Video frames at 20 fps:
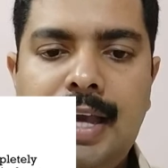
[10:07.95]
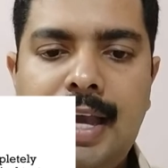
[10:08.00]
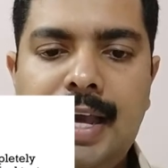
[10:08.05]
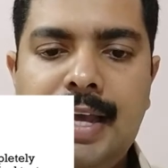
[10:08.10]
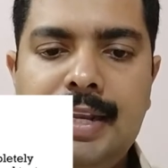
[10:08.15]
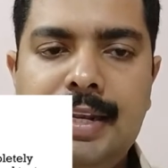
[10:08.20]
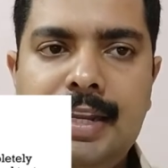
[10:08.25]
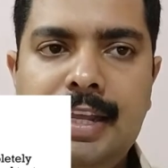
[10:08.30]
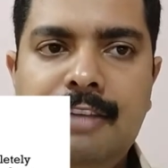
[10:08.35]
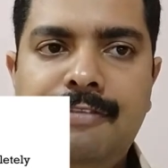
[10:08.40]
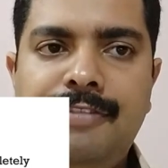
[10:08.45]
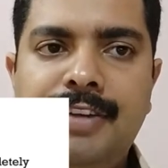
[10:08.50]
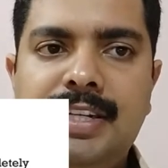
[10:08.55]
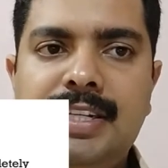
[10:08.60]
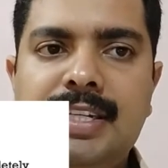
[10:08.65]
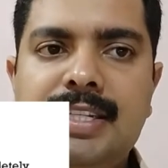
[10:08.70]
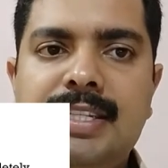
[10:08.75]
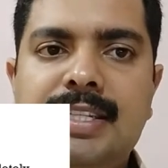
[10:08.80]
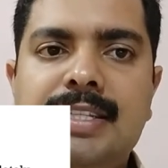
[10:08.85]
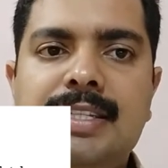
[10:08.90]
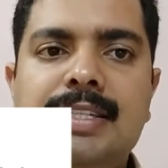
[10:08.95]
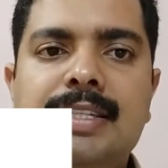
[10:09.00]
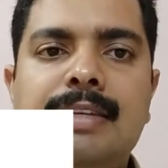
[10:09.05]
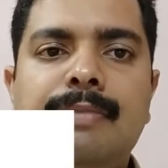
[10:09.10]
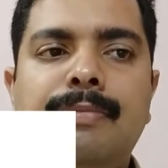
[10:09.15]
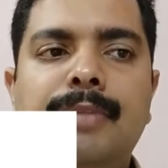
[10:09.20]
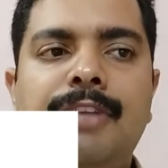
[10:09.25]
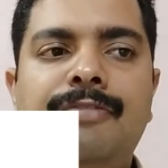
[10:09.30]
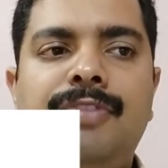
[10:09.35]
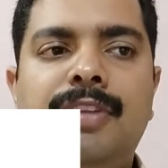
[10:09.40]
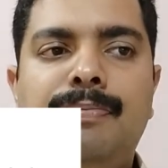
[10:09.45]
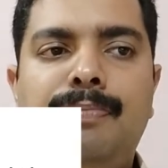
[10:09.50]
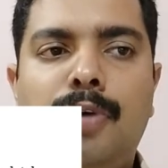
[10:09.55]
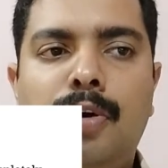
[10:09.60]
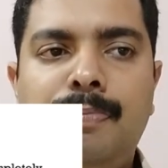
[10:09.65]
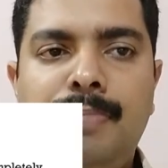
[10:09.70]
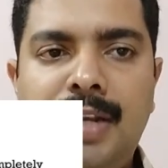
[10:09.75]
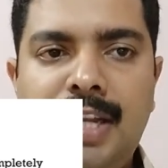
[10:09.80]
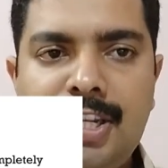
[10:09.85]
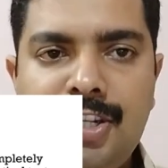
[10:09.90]
And if it is if the
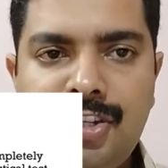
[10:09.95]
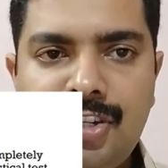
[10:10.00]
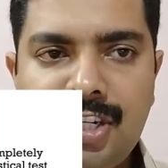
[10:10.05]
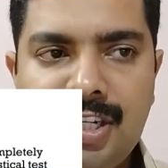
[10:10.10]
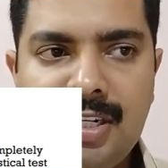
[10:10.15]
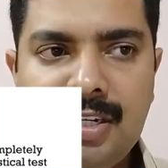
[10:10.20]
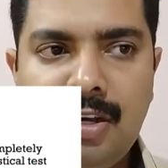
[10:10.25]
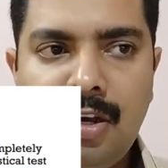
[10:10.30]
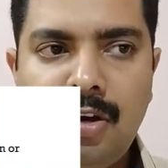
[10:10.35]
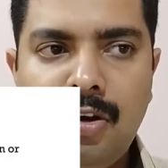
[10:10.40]
population